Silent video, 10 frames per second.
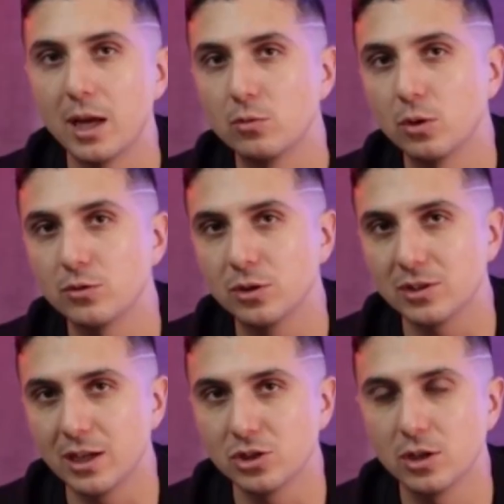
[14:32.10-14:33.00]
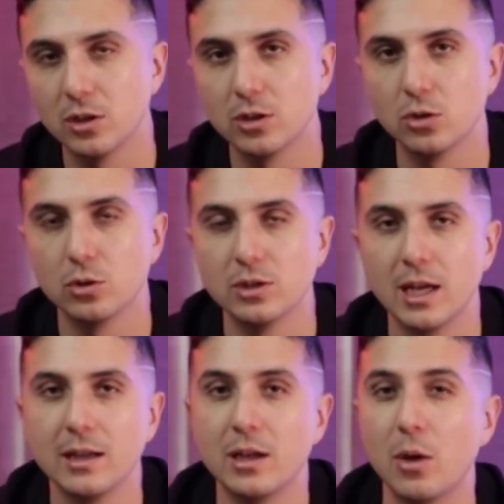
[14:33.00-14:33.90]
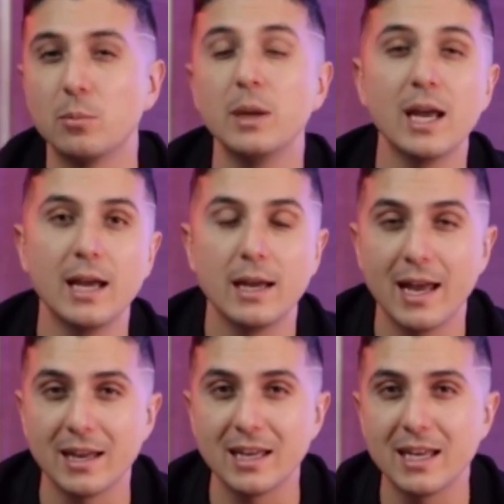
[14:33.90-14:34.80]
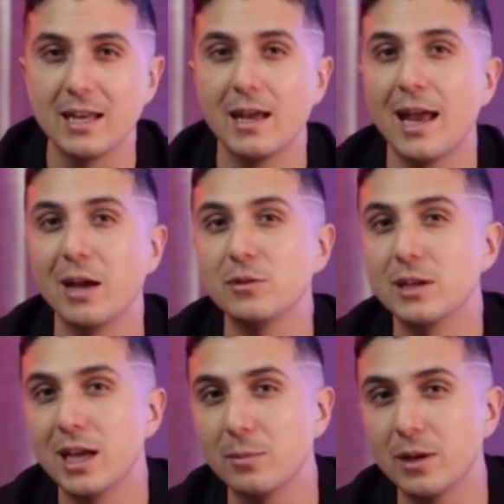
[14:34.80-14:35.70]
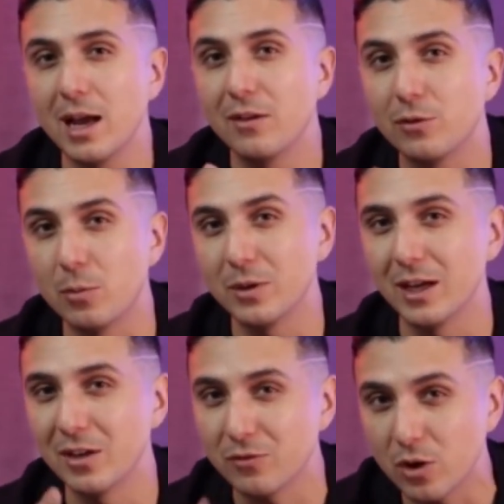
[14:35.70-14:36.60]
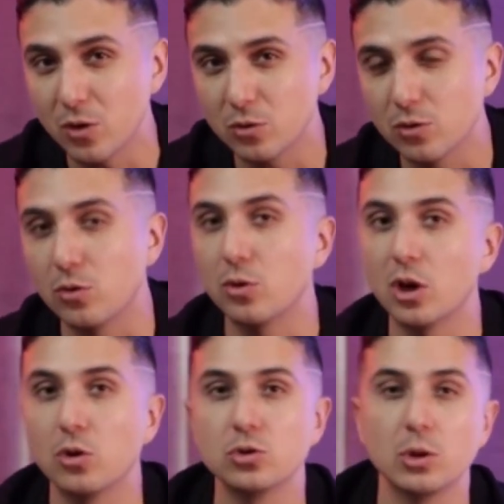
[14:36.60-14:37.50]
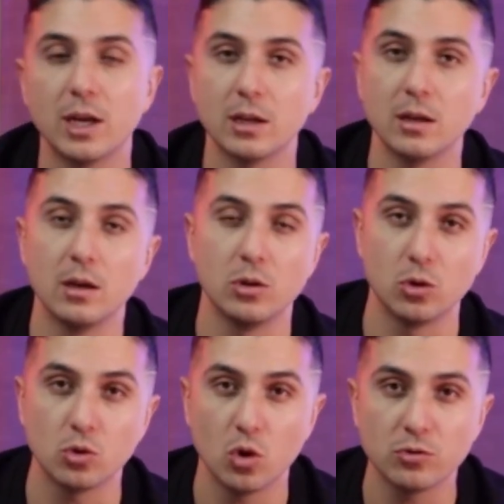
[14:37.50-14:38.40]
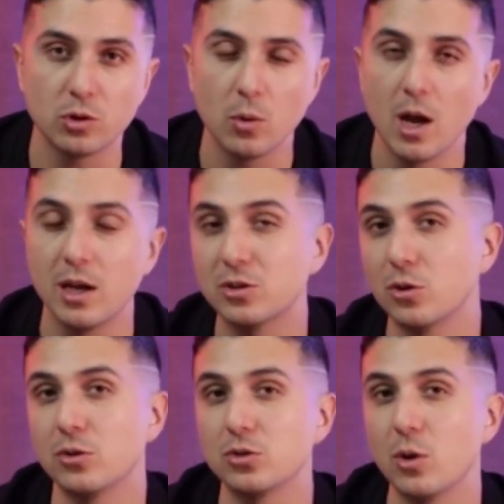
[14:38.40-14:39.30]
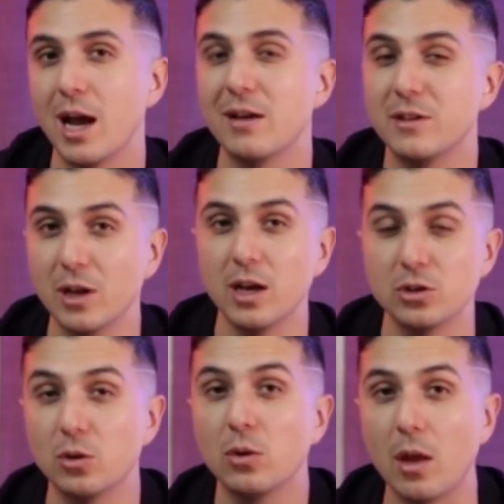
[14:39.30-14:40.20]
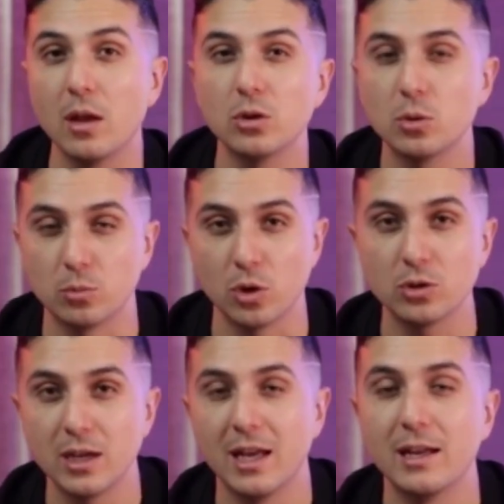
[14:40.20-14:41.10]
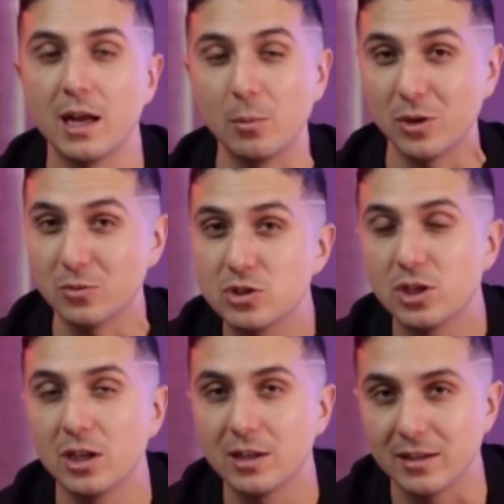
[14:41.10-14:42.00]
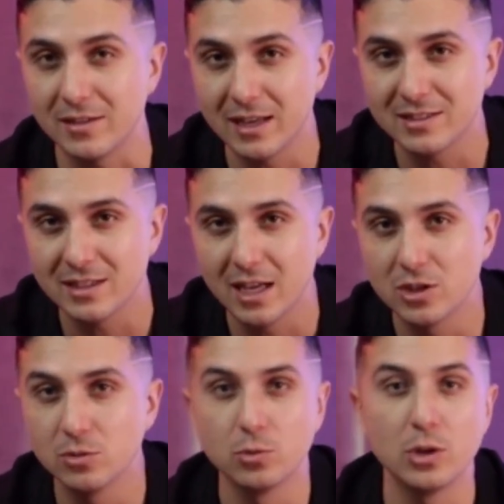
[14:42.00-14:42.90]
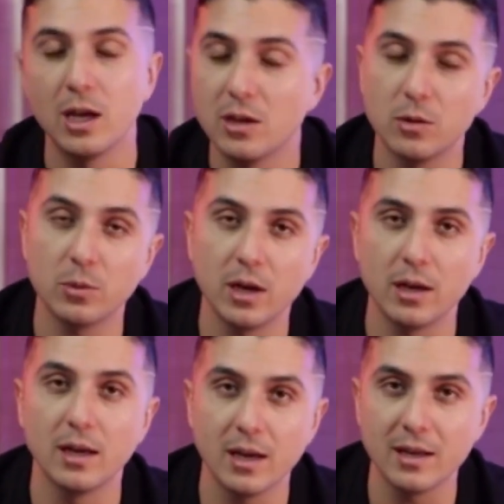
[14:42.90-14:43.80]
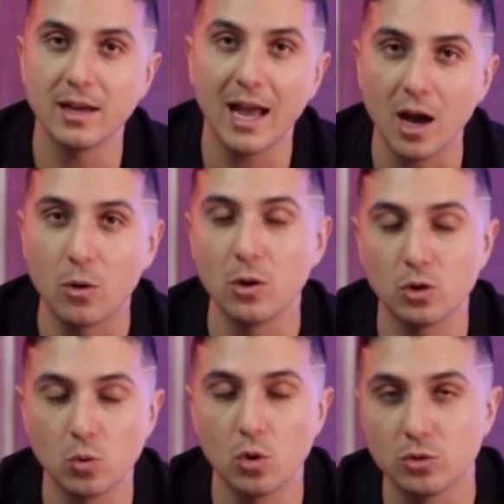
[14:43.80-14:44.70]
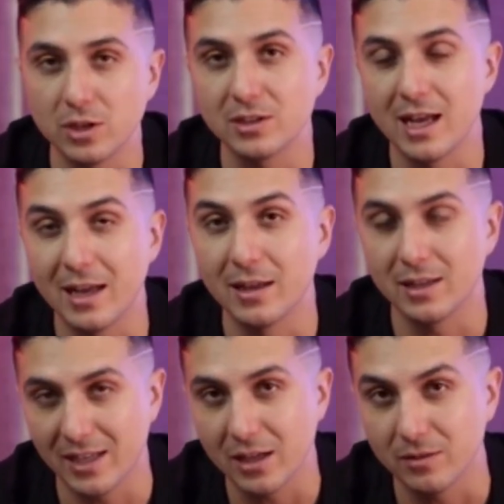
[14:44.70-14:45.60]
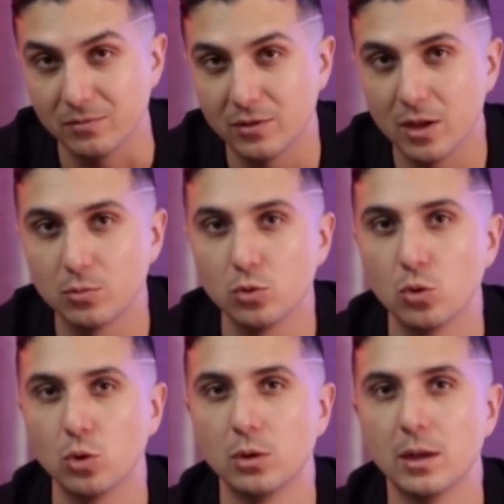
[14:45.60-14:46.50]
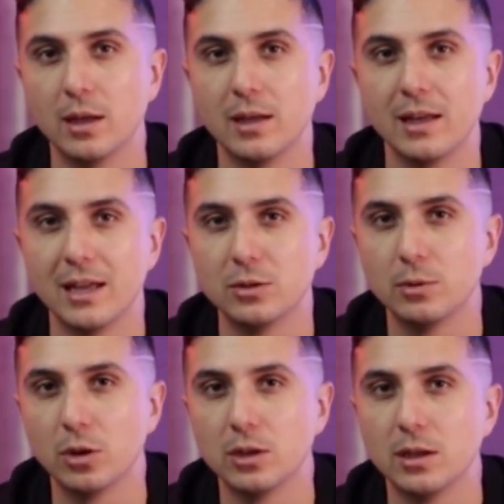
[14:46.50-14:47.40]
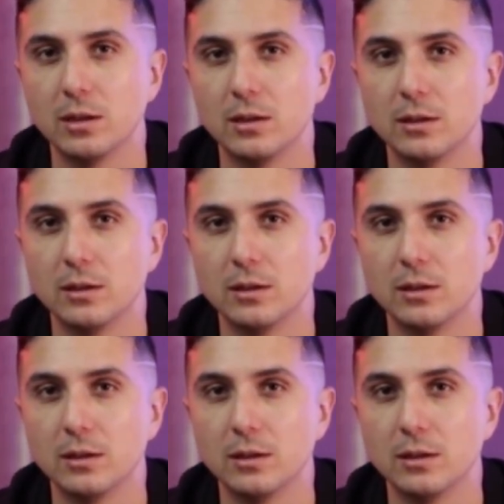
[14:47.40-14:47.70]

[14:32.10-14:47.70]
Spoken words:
reverse engineering your 10-deal plan and hitting every KPI from lead flow to close rate, you go from hustle to hyphen hustle. You build a numbers machine that scales predictably. Now you own the 10 lead flip rule. Let's build it.